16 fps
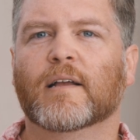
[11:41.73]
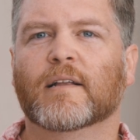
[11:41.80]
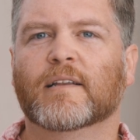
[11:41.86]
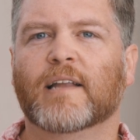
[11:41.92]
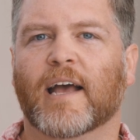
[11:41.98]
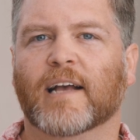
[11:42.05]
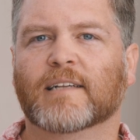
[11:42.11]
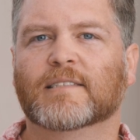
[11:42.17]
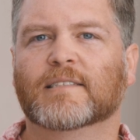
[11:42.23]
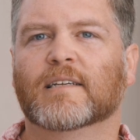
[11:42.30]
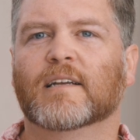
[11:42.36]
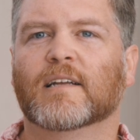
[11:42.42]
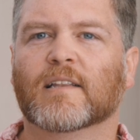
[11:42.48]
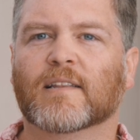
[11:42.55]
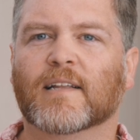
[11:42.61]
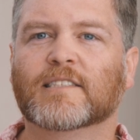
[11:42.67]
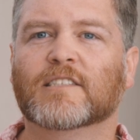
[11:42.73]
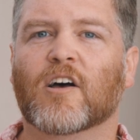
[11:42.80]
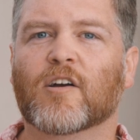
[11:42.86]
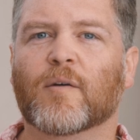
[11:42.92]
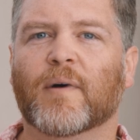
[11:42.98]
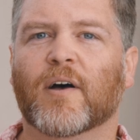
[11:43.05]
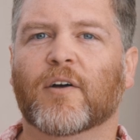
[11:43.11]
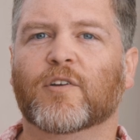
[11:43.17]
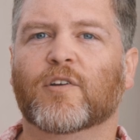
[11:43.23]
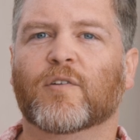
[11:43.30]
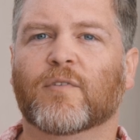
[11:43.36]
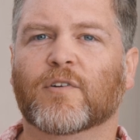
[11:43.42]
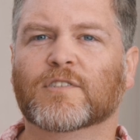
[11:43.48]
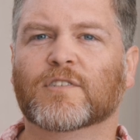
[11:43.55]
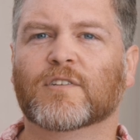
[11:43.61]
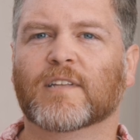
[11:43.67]
Next, let's talk about
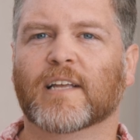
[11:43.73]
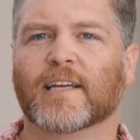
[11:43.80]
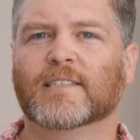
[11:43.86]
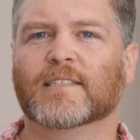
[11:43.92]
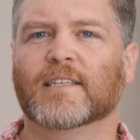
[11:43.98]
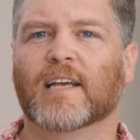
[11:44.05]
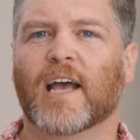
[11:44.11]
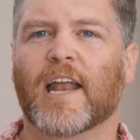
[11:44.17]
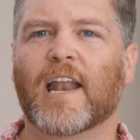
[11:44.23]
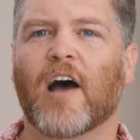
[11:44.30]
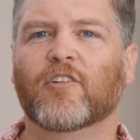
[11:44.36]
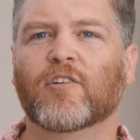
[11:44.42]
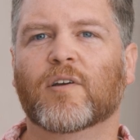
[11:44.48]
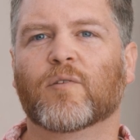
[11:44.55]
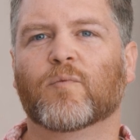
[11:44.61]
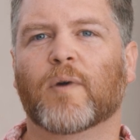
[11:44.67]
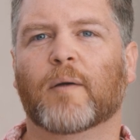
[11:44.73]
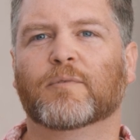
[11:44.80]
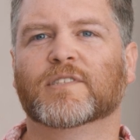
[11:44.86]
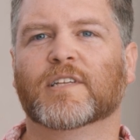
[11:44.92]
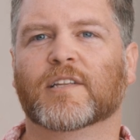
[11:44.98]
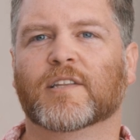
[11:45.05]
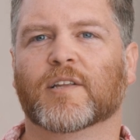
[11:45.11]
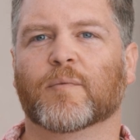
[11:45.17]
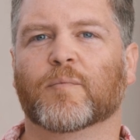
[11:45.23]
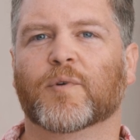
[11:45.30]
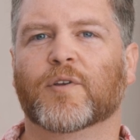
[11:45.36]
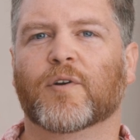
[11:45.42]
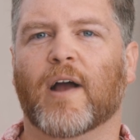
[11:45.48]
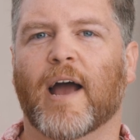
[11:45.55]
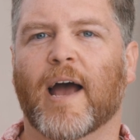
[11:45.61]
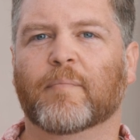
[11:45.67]
universal links and how you can represent them with
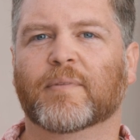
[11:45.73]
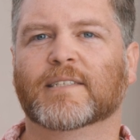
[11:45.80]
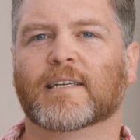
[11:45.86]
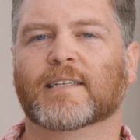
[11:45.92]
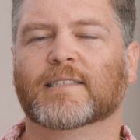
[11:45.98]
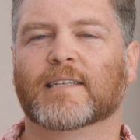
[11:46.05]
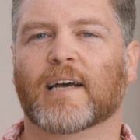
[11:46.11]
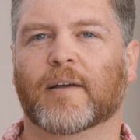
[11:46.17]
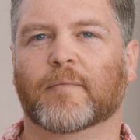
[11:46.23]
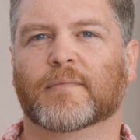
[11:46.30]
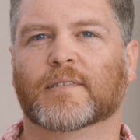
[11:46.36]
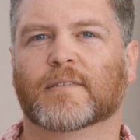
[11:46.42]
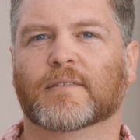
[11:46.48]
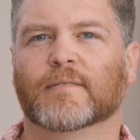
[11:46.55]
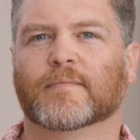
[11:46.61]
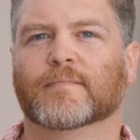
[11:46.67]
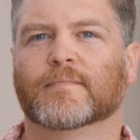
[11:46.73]
your app intent types.